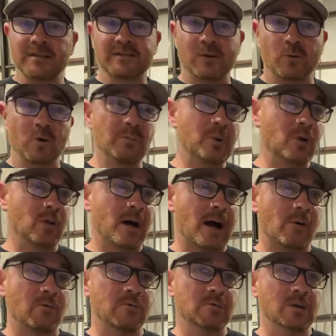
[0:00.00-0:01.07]
So we'll pull
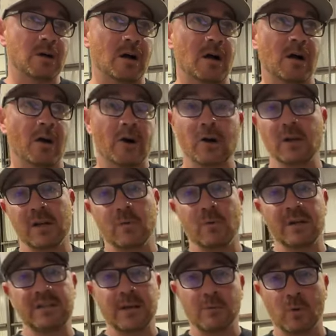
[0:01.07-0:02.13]
out uh, early
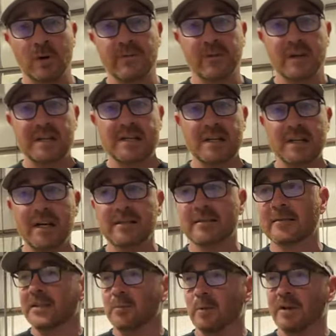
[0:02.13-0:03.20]
Wednesday morning for E J S.
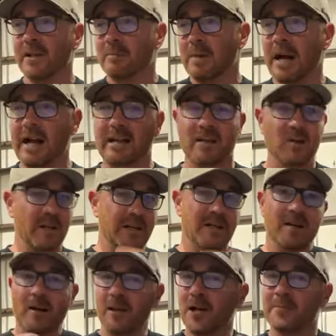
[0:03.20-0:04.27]
Then we'll get back, clean it
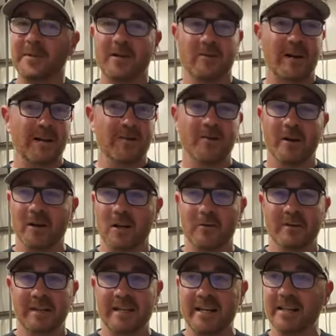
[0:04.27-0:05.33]
all up, get ready to do it all
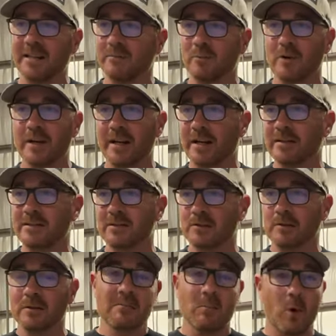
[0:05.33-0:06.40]
over again. Then we'll head
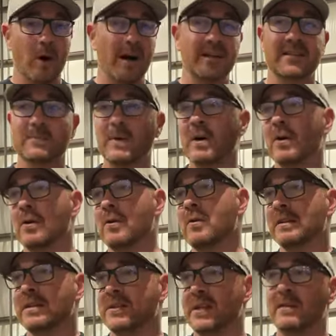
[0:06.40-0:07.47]
to more expo,
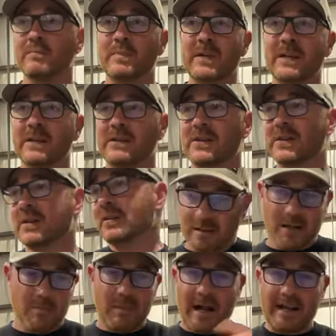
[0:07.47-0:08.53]
Jeep Beach,
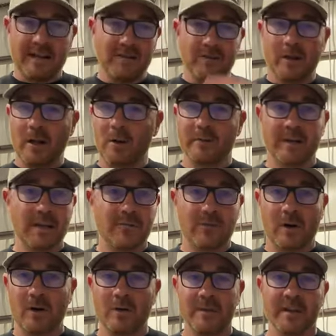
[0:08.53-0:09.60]
come back and do it all over again
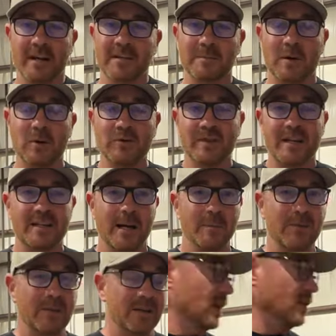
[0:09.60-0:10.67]
for all the expos and that type of thing.